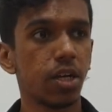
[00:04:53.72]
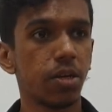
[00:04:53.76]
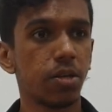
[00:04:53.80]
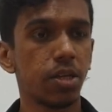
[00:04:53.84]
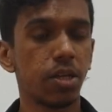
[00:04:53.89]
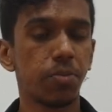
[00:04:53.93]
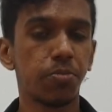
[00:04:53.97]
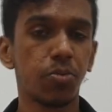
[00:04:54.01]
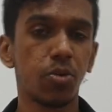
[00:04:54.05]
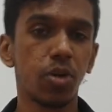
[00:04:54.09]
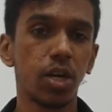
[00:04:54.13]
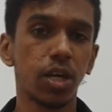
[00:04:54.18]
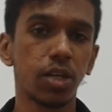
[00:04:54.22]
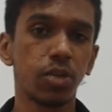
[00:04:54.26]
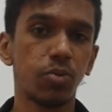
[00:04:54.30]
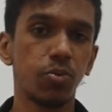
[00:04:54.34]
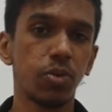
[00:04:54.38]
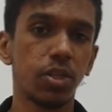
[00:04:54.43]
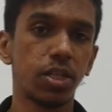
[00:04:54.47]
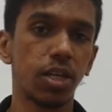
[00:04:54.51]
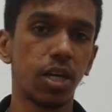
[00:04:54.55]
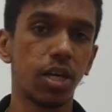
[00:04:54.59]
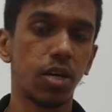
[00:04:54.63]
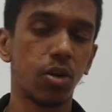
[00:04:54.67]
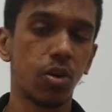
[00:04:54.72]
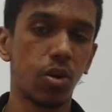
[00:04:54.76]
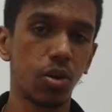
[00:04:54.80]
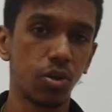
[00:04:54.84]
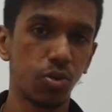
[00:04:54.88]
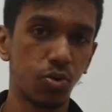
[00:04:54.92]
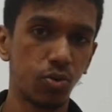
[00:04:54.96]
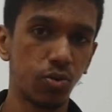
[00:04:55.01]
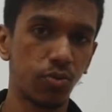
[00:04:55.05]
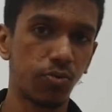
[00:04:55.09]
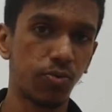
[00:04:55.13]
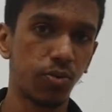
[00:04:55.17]
the products which are not
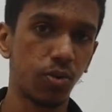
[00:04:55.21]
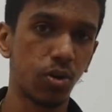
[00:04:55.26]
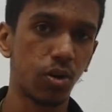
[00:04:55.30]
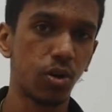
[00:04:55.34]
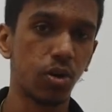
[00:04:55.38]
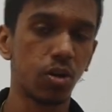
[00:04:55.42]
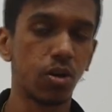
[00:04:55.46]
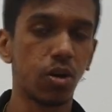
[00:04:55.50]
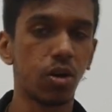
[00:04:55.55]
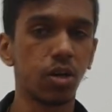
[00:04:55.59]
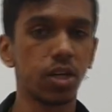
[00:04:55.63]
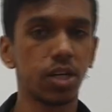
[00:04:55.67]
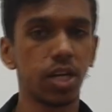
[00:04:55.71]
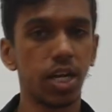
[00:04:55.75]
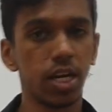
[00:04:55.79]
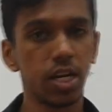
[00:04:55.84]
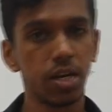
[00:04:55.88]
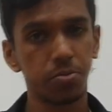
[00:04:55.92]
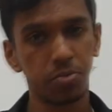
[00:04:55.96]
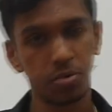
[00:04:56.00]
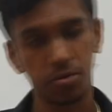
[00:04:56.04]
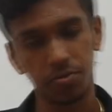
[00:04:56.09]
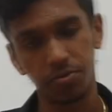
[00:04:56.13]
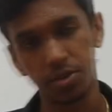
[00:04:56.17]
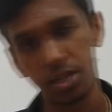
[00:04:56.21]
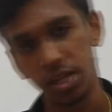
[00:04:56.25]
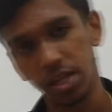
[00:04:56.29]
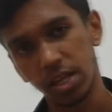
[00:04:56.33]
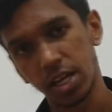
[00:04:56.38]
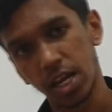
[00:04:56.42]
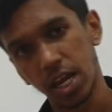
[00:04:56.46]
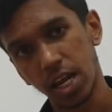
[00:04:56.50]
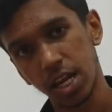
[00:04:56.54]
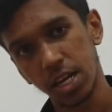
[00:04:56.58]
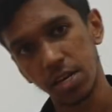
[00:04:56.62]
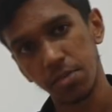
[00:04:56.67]
useful or not gaining profit
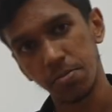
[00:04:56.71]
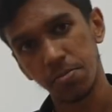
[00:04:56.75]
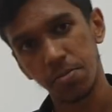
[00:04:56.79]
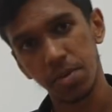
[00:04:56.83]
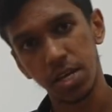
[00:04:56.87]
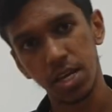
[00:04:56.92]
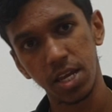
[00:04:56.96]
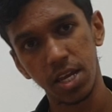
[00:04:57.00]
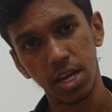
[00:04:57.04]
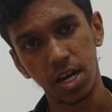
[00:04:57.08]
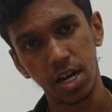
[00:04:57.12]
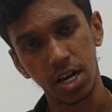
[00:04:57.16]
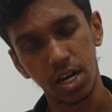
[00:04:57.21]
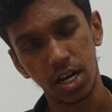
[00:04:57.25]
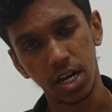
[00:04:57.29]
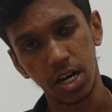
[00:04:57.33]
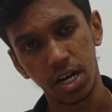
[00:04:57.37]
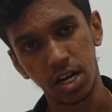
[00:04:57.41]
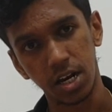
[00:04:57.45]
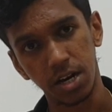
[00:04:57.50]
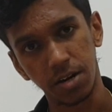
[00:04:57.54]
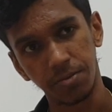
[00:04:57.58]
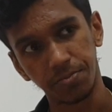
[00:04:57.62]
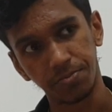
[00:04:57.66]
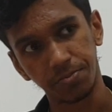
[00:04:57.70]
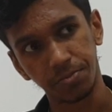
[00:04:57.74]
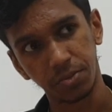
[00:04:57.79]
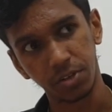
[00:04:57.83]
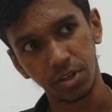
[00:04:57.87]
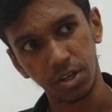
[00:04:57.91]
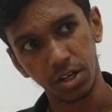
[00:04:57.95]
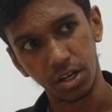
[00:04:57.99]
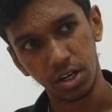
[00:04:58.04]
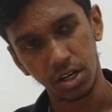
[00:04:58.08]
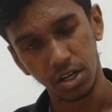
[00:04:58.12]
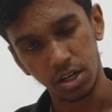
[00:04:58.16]
can be
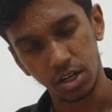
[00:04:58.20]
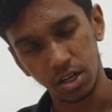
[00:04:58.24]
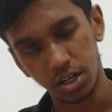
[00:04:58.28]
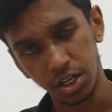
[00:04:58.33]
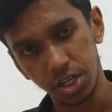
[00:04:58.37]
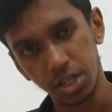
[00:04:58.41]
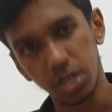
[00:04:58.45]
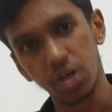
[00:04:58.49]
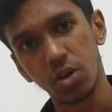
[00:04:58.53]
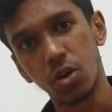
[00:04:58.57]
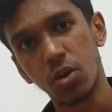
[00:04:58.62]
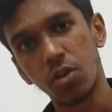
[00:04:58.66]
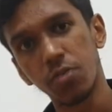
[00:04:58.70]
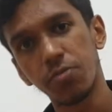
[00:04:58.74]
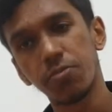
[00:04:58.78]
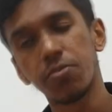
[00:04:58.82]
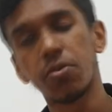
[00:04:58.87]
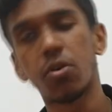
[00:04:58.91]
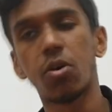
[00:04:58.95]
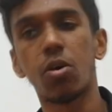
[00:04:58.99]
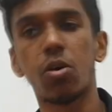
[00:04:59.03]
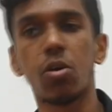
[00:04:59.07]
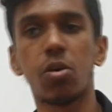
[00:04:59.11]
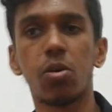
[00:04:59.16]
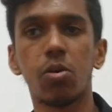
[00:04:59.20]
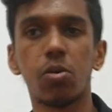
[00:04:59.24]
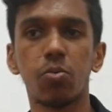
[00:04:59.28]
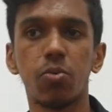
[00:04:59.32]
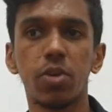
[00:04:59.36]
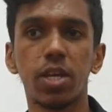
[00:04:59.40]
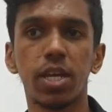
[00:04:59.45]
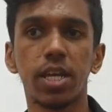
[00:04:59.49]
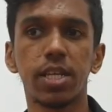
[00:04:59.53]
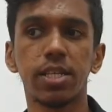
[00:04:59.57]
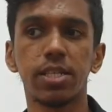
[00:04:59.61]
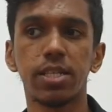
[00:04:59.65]
written off, or we
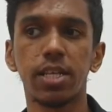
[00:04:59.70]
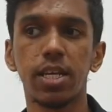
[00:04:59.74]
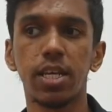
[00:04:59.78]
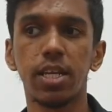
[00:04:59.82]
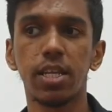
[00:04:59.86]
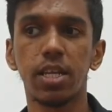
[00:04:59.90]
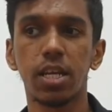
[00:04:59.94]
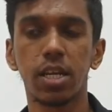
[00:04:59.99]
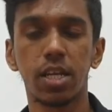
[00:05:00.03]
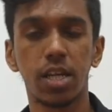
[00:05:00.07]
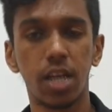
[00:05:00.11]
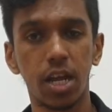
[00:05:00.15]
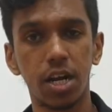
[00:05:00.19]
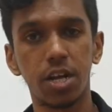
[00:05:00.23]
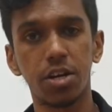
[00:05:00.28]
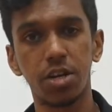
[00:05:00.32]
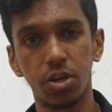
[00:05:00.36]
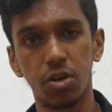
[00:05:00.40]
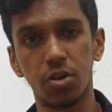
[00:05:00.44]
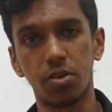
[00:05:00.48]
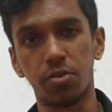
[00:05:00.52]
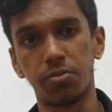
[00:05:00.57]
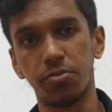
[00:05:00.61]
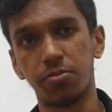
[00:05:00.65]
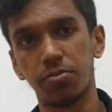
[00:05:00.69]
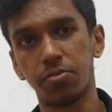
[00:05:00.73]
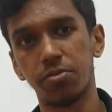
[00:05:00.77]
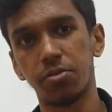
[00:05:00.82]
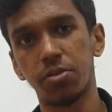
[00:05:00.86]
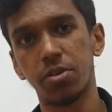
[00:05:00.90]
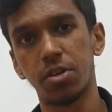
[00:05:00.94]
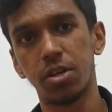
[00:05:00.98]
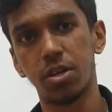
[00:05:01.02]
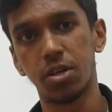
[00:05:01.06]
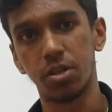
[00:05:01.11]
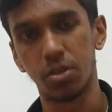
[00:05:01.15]
can say that get rid of.
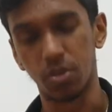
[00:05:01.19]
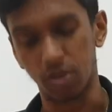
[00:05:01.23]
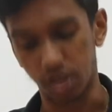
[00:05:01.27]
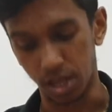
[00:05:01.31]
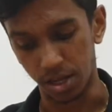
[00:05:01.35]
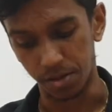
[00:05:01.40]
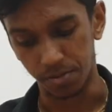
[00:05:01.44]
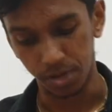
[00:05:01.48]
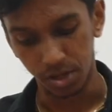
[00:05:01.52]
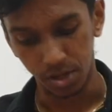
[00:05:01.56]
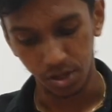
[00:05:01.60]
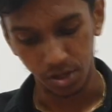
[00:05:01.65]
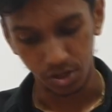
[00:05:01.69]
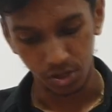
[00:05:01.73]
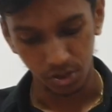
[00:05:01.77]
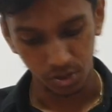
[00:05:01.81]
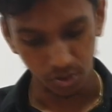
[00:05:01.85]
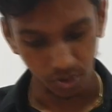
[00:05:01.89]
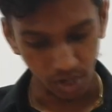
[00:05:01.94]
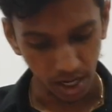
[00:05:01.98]
Okay. So